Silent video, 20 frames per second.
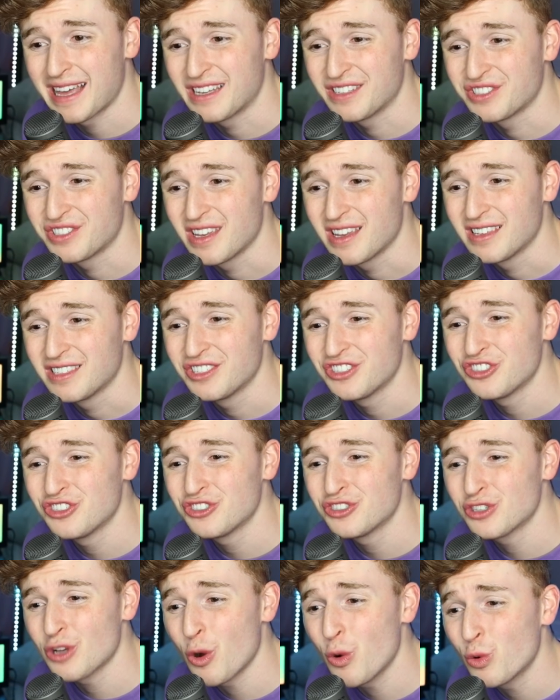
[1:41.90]
That is
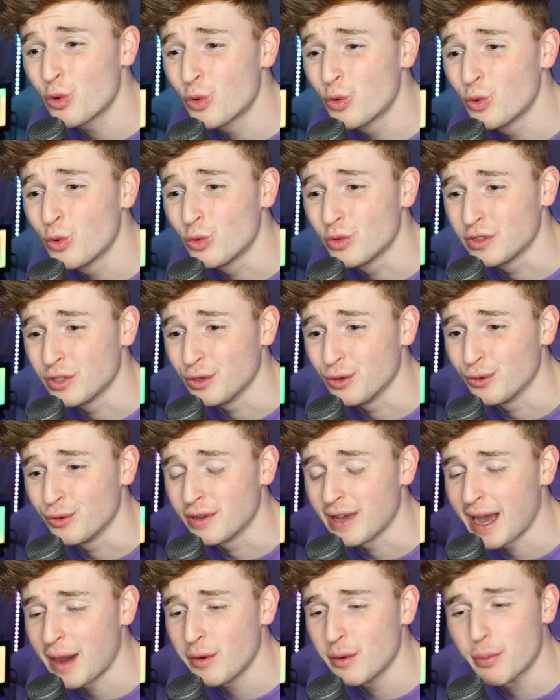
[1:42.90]
so cool,
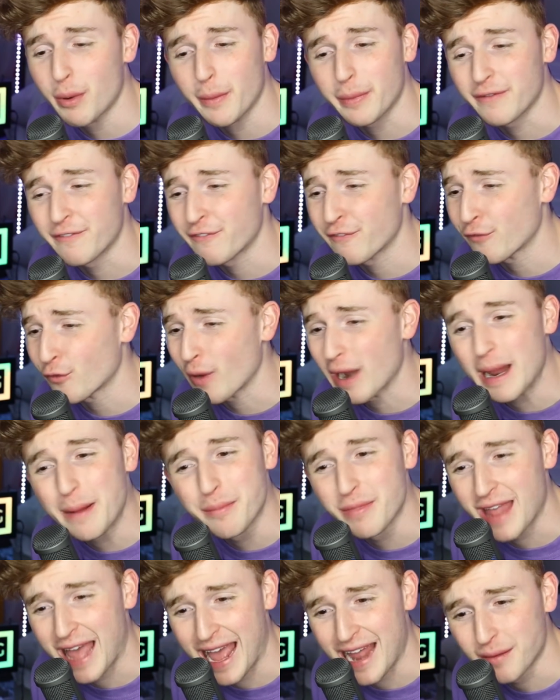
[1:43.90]
dude. I would probably
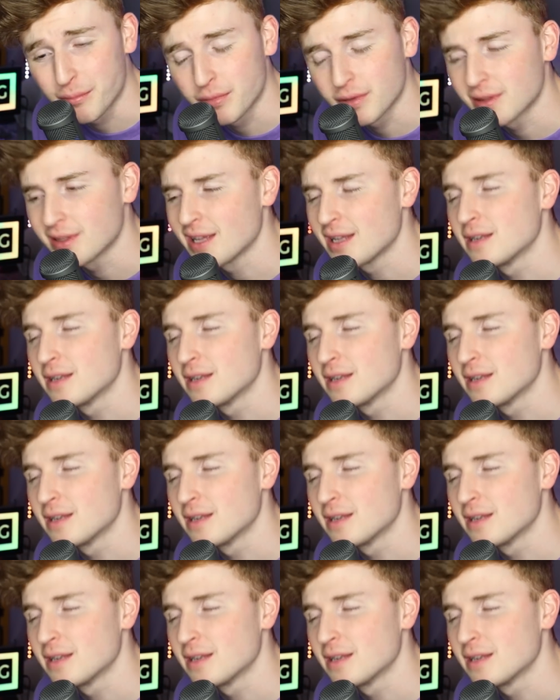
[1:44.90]
frame that, but